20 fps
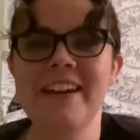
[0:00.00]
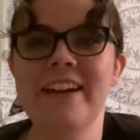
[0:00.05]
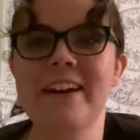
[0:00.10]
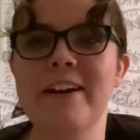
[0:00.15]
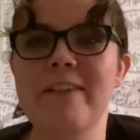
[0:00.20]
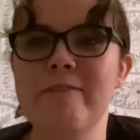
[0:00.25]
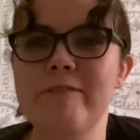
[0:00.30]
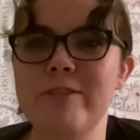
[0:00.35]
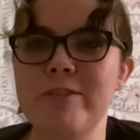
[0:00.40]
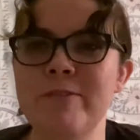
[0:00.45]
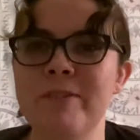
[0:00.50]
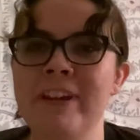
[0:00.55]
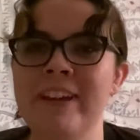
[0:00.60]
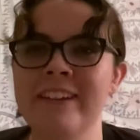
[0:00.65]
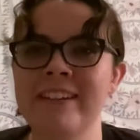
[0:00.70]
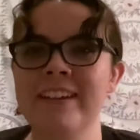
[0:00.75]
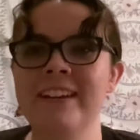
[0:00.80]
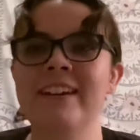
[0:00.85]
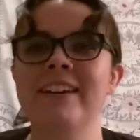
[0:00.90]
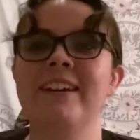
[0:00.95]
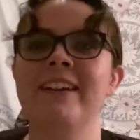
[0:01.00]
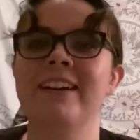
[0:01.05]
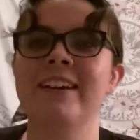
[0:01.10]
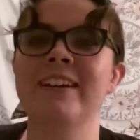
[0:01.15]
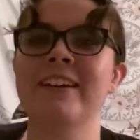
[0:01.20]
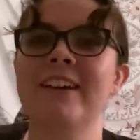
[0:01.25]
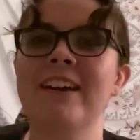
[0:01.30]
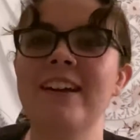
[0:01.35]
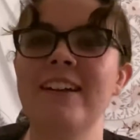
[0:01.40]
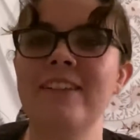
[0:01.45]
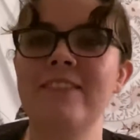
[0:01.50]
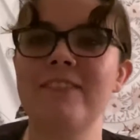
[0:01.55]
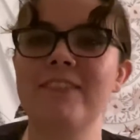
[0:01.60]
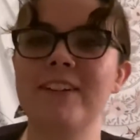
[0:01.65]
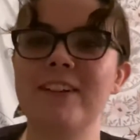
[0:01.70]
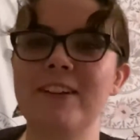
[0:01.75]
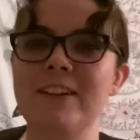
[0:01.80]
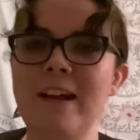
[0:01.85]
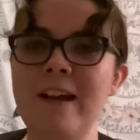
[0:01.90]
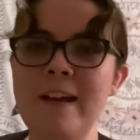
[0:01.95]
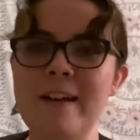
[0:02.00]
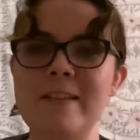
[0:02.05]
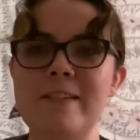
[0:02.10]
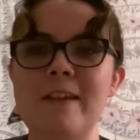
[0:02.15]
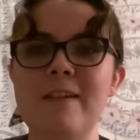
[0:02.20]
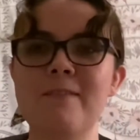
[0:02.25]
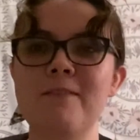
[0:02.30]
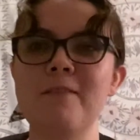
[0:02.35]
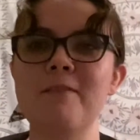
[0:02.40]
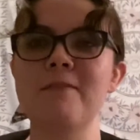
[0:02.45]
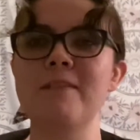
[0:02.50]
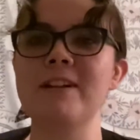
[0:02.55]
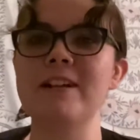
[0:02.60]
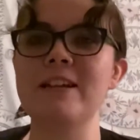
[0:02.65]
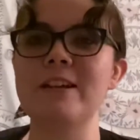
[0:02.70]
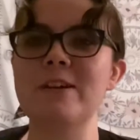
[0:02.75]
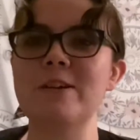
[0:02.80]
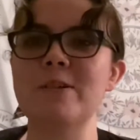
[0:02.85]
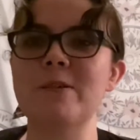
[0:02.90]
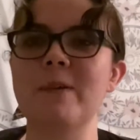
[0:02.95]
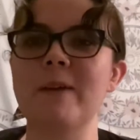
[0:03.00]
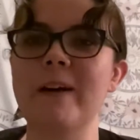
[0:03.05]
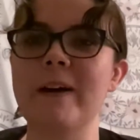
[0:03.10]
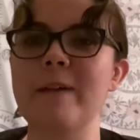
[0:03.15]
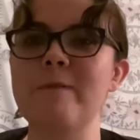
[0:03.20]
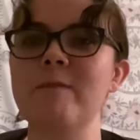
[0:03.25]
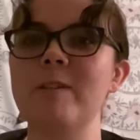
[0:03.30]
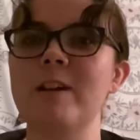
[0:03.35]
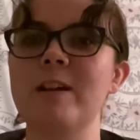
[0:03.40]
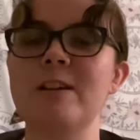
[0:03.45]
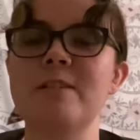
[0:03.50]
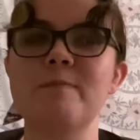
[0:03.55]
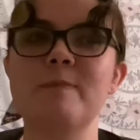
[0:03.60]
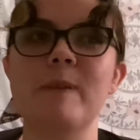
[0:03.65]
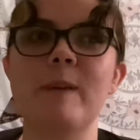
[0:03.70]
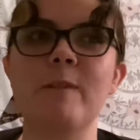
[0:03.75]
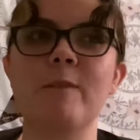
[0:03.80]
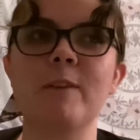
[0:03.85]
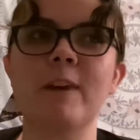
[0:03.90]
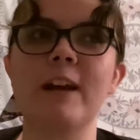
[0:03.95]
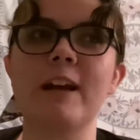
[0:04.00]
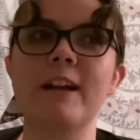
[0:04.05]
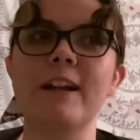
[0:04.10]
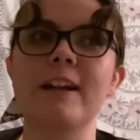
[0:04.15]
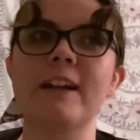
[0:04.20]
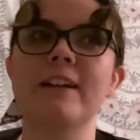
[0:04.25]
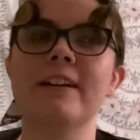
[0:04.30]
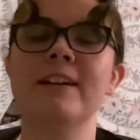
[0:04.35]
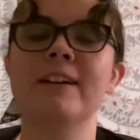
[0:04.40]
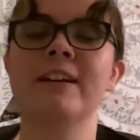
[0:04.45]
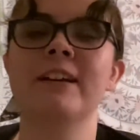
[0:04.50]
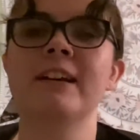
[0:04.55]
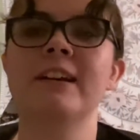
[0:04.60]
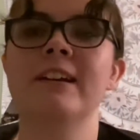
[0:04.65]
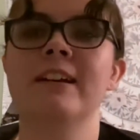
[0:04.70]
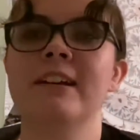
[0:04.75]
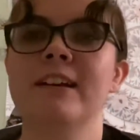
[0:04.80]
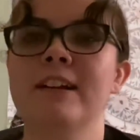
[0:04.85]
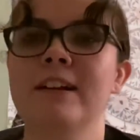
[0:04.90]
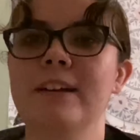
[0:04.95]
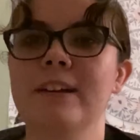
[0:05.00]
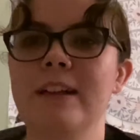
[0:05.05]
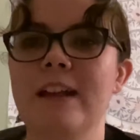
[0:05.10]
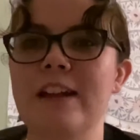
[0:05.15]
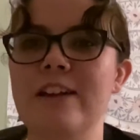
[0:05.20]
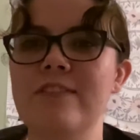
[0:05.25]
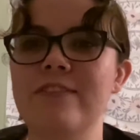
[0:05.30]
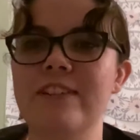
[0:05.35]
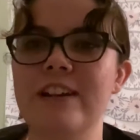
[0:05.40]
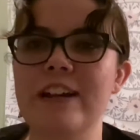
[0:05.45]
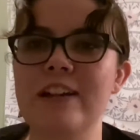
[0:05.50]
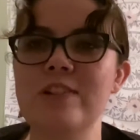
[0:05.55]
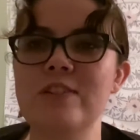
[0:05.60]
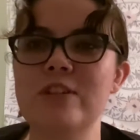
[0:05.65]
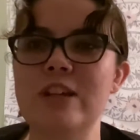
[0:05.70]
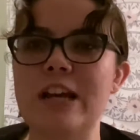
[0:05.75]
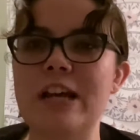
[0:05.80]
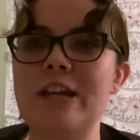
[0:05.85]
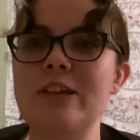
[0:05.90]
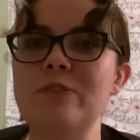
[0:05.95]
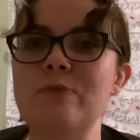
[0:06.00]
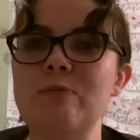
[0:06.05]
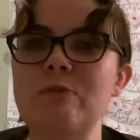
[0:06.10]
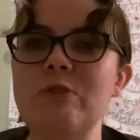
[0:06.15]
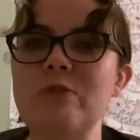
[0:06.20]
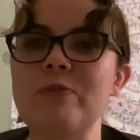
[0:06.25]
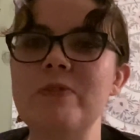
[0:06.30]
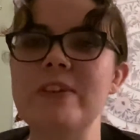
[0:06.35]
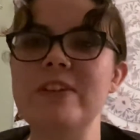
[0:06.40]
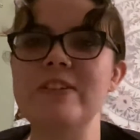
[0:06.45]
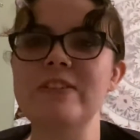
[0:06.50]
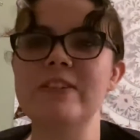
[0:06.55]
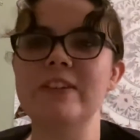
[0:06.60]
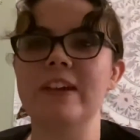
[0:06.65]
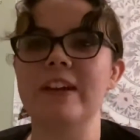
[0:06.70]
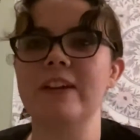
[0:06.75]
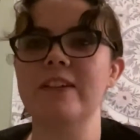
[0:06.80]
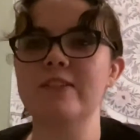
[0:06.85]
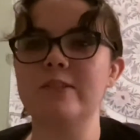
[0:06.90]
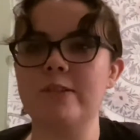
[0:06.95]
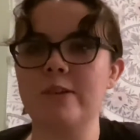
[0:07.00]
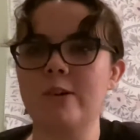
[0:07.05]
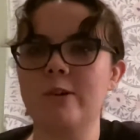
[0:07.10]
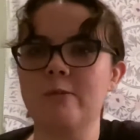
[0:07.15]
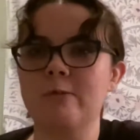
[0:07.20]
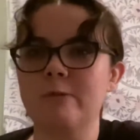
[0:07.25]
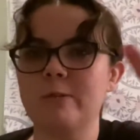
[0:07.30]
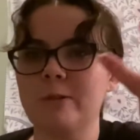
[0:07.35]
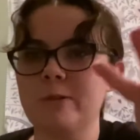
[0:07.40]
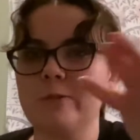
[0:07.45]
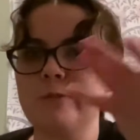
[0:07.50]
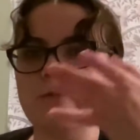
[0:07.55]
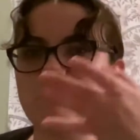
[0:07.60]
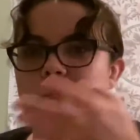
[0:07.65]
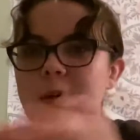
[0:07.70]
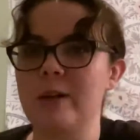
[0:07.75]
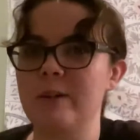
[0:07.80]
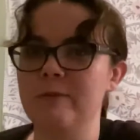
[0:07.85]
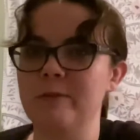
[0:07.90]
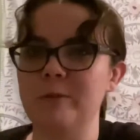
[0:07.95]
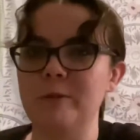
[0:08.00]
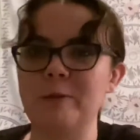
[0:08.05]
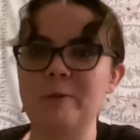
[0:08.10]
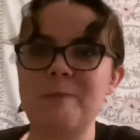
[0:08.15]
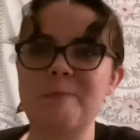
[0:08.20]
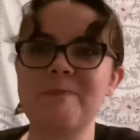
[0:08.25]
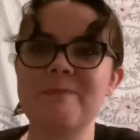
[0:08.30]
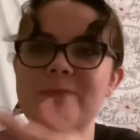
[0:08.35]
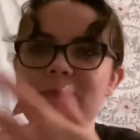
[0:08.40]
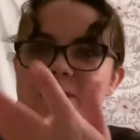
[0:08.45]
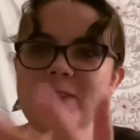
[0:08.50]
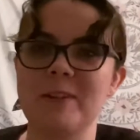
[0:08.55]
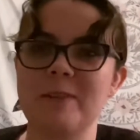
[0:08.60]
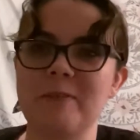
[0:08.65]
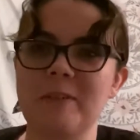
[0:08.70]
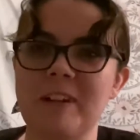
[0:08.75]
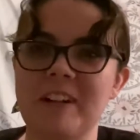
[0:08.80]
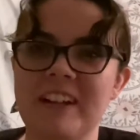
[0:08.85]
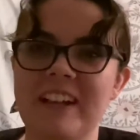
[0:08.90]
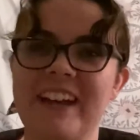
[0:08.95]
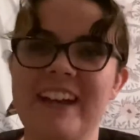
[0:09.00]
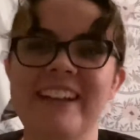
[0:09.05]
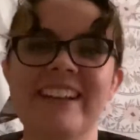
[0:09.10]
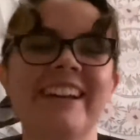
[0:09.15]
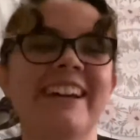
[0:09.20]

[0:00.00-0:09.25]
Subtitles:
I'm doing kind of a different video. I'm gonna be rating like franchise movies like Star Wars, Marvel, stuff like that.